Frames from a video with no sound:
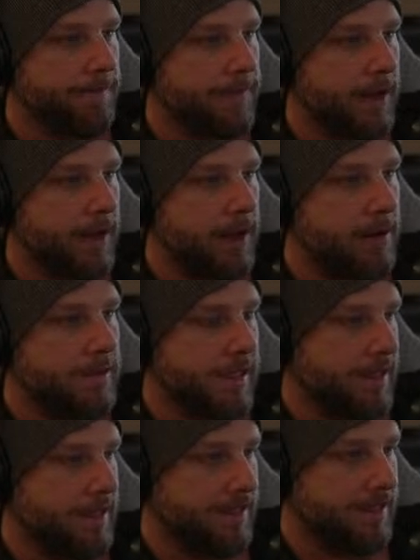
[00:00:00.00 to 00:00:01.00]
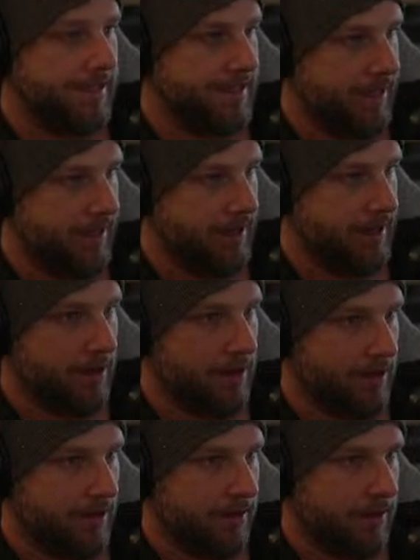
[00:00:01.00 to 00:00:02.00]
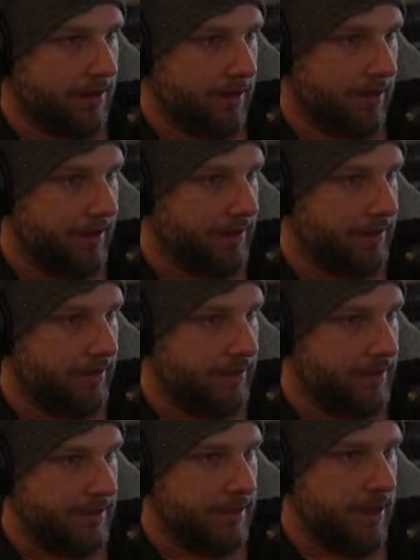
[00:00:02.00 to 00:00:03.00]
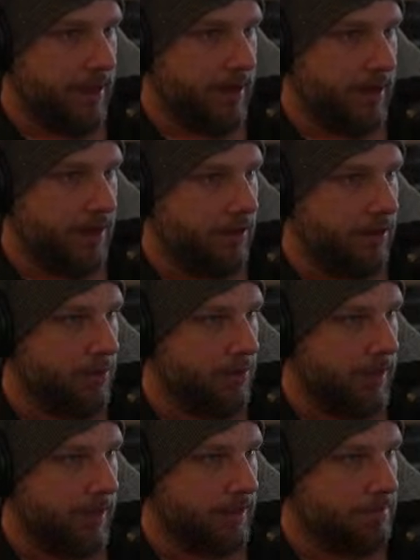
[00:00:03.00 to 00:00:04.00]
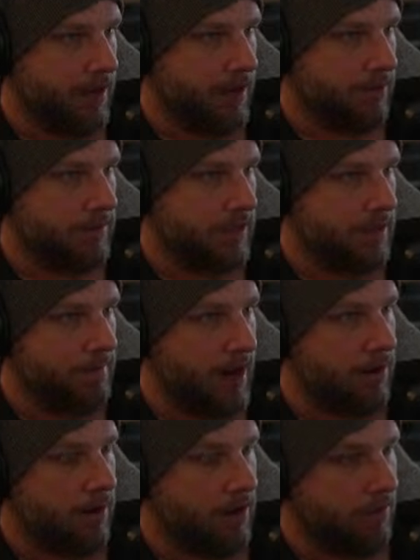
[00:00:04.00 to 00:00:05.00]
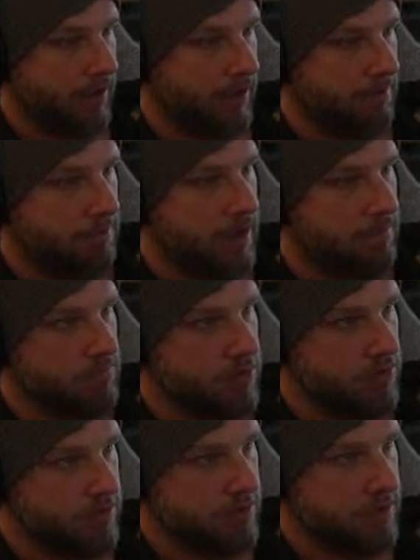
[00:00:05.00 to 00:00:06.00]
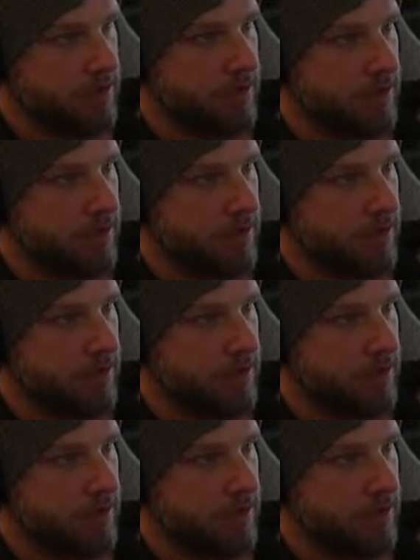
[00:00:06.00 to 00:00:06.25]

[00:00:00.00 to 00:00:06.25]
I was like, this is it. Other than like this thing, we got the mountains in the background, we got the big moon.